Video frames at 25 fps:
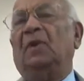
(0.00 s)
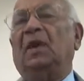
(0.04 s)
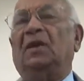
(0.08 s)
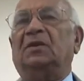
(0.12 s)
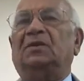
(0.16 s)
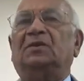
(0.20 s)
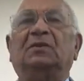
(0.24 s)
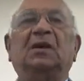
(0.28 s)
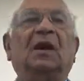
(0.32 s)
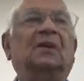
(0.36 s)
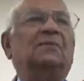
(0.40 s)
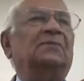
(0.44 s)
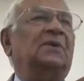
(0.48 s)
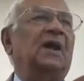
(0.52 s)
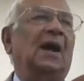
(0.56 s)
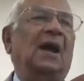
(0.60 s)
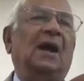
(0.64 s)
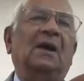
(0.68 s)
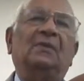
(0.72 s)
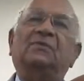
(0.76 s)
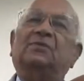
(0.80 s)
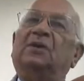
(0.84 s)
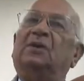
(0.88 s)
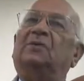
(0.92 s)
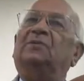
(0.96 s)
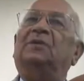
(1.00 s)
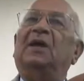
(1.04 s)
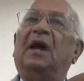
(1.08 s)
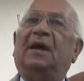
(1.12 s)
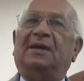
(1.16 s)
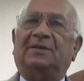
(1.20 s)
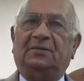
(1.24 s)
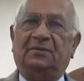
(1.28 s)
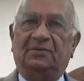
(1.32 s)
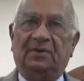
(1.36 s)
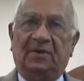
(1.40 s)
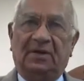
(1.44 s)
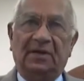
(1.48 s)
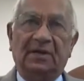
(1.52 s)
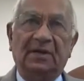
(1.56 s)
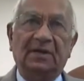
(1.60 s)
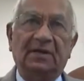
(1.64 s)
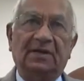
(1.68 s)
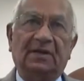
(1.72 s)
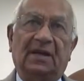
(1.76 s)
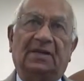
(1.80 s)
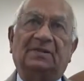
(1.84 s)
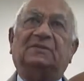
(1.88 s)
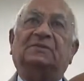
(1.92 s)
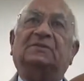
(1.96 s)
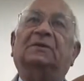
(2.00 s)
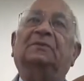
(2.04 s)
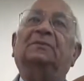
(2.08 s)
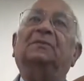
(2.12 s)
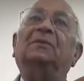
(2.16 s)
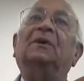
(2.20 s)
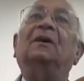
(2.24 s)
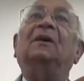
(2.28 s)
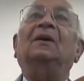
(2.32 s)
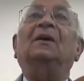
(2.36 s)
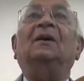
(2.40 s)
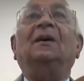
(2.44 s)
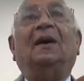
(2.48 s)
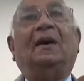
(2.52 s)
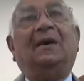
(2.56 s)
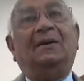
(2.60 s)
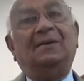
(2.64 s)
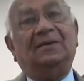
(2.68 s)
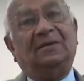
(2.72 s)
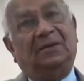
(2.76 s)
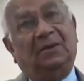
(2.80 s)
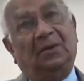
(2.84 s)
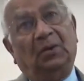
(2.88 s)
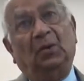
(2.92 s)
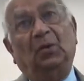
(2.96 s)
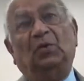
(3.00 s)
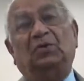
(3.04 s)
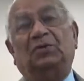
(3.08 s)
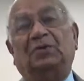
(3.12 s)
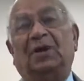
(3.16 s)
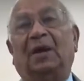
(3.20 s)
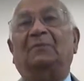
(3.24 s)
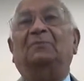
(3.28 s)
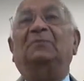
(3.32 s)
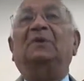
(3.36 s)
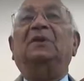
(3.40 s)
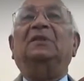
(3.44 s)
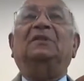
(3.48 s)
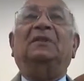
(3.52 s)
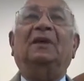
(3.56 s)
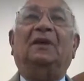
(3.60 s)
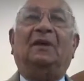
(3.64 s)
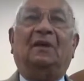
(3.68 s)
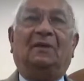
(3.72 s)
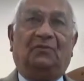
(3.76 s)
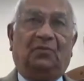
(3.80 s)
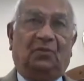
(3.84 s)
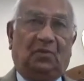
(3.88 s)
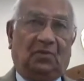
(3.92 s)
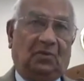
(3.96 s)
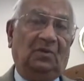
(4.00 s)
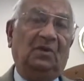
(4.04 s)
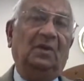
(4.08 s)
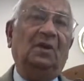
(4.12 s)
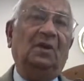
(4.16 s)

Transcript: Sometimes, if that's very intensive, because roots have been there for